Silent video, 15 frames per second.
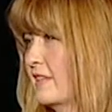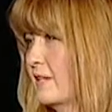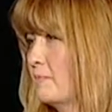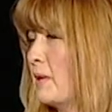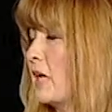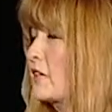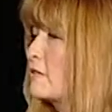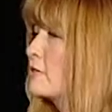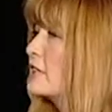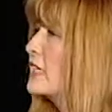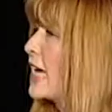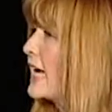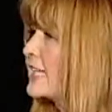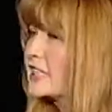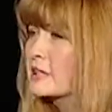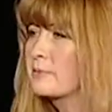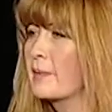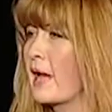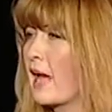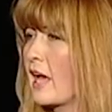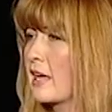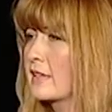But days
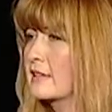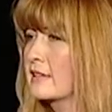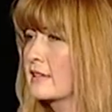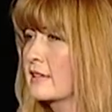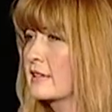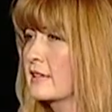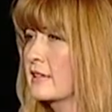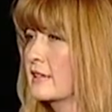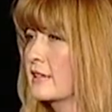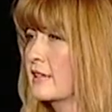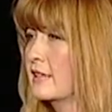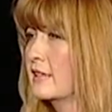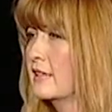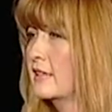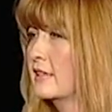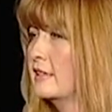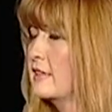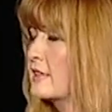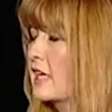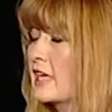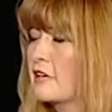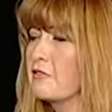passed, this
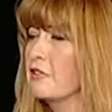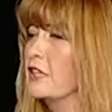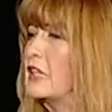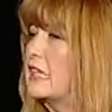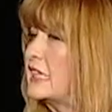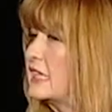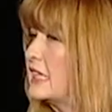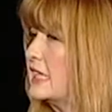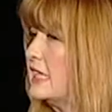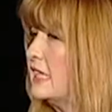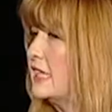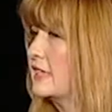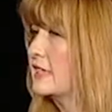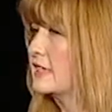elephant didn't eat